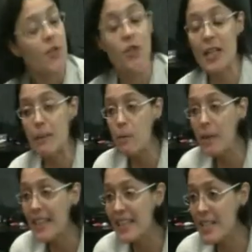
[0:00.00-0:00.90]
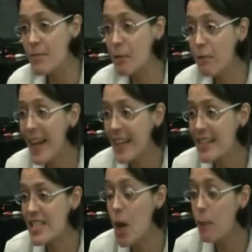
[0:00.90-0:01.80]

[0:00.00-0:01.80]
So the capabilities reflect the